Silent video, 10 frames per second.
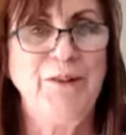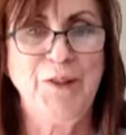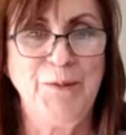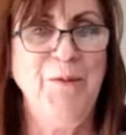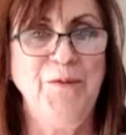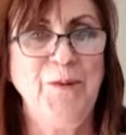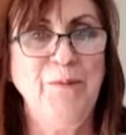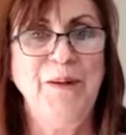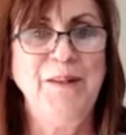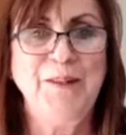I just want some
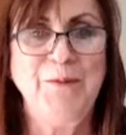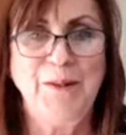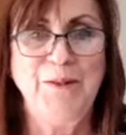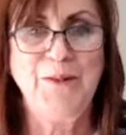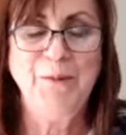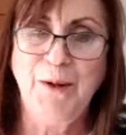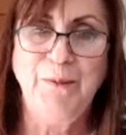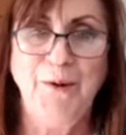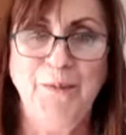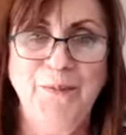money so I can do what I
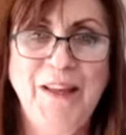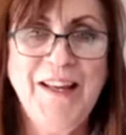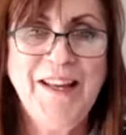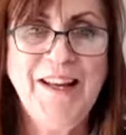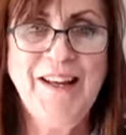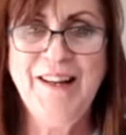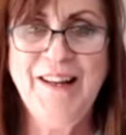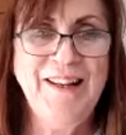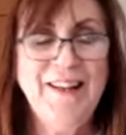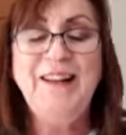want.
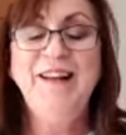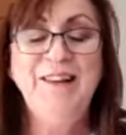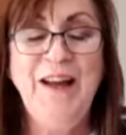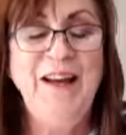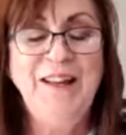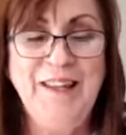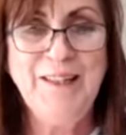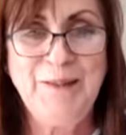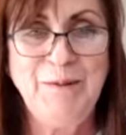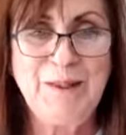And
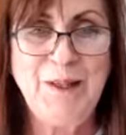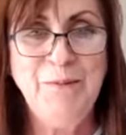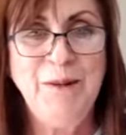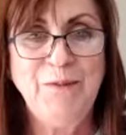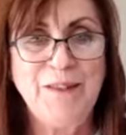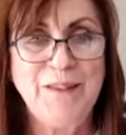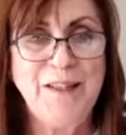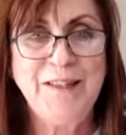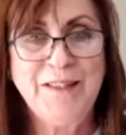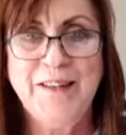that's what so many of us
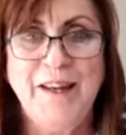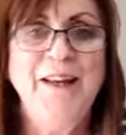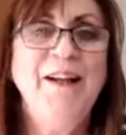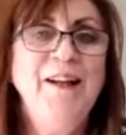did, isn't it?